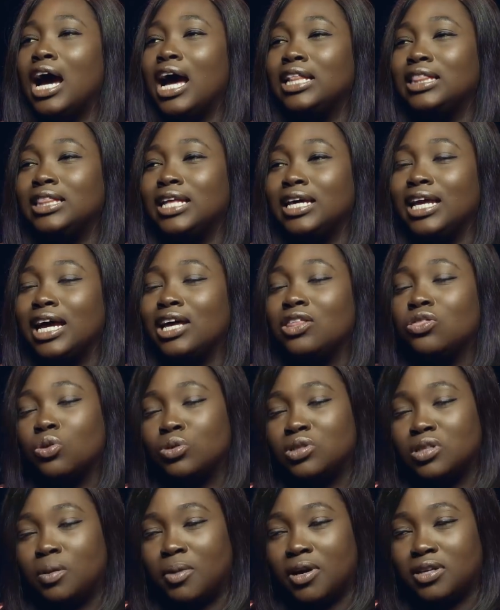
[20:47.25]
And then I
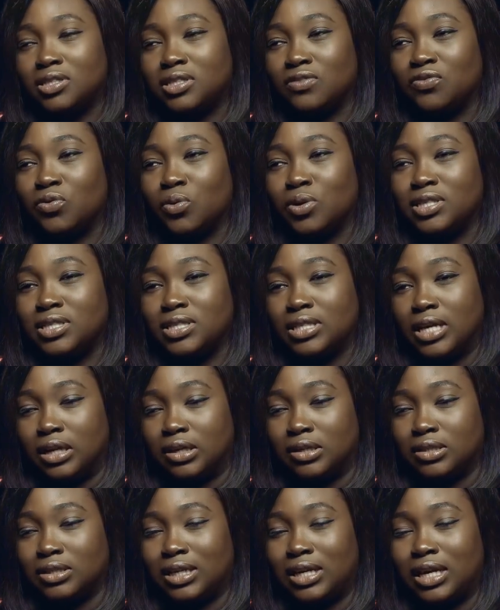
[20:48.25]
thought about it for a
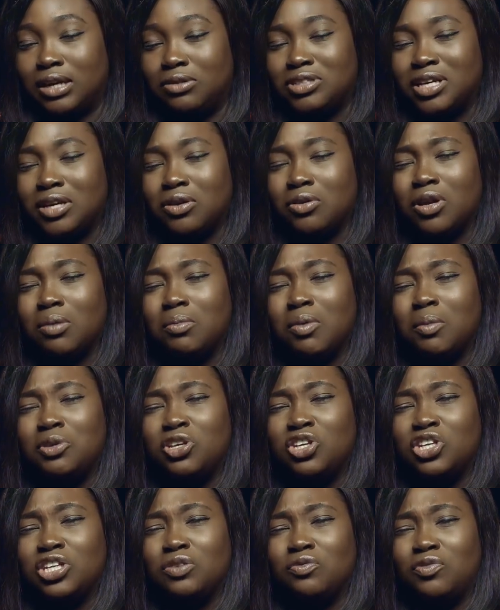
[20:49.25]
second and I was like, okay,
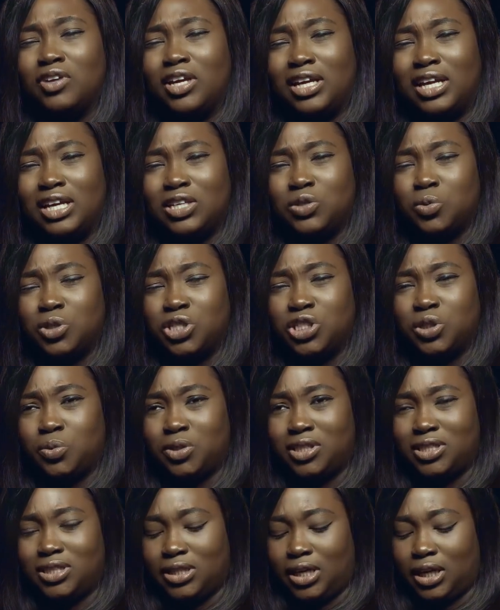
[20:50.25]
maybe she didn't realize what she
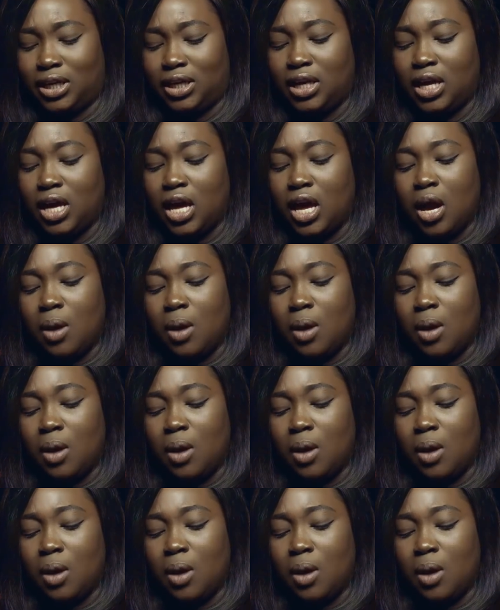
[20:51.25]
was saying.